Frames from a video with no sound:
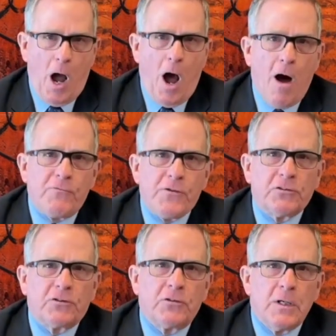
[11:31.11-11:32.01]
of
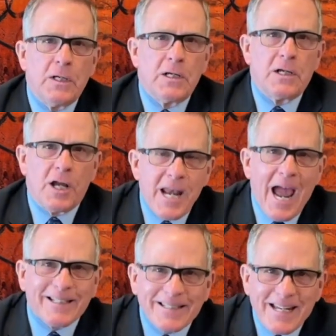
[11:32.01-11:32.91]
this
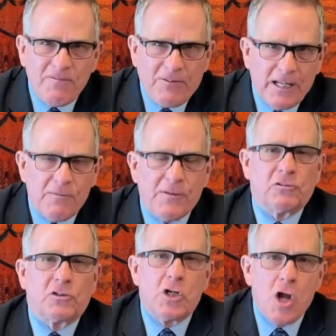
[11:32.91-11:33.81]
connectivity, this
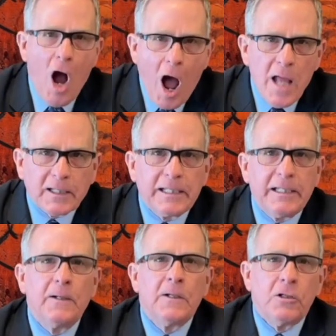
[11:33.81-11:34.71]
godly,